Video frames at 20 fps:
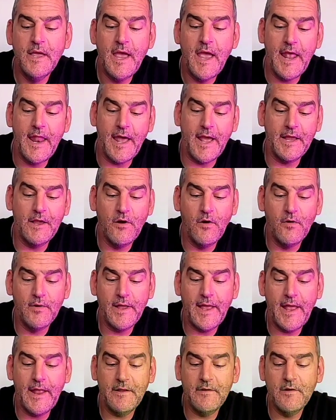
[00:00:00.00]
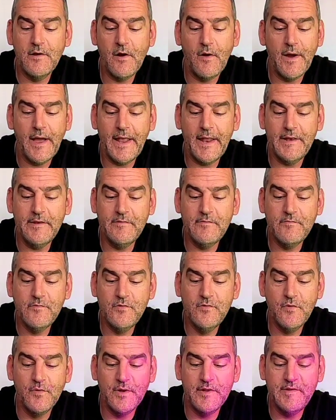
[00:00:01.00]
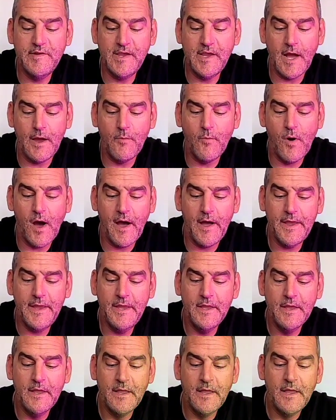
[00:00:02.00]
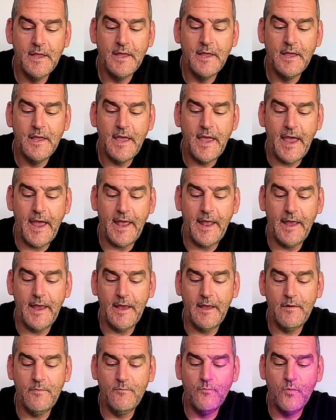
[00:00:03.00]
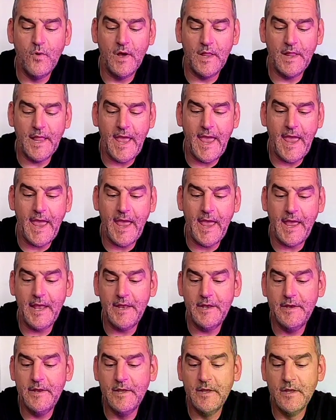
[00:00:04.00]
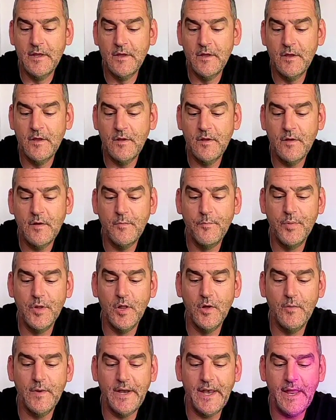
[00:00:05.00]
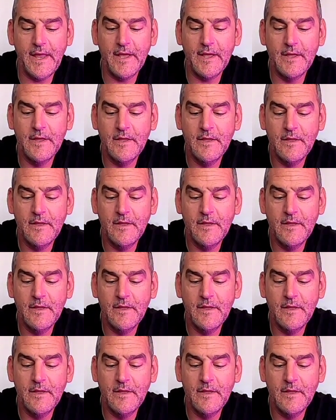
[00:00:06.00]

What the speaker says: and I can go ahead and do the DIY, and we'll add blue in there.